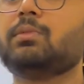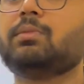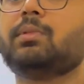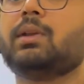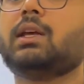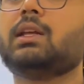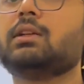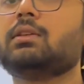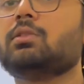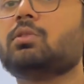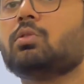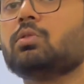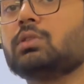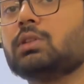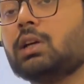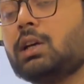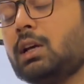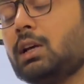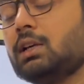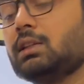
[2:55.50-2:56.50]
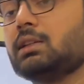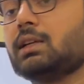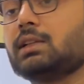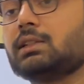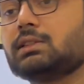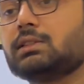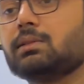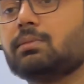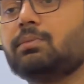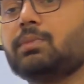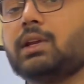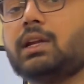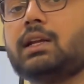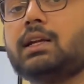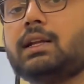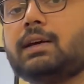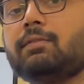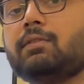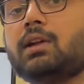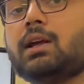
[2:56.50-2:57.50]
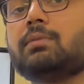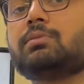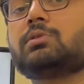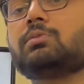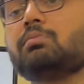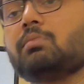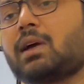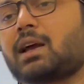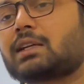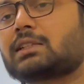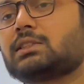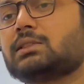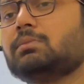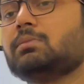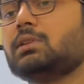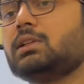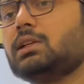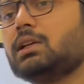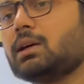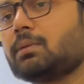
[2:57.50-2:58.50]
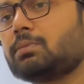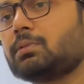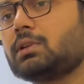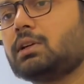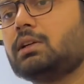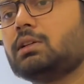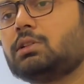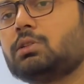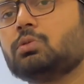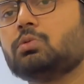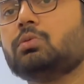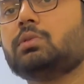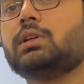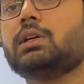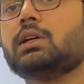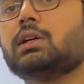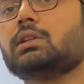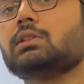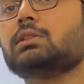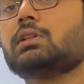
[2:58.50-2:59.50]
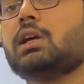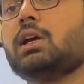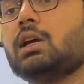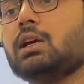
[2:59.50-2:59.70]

brain growth, that is the brain develops maximally up till 2 years.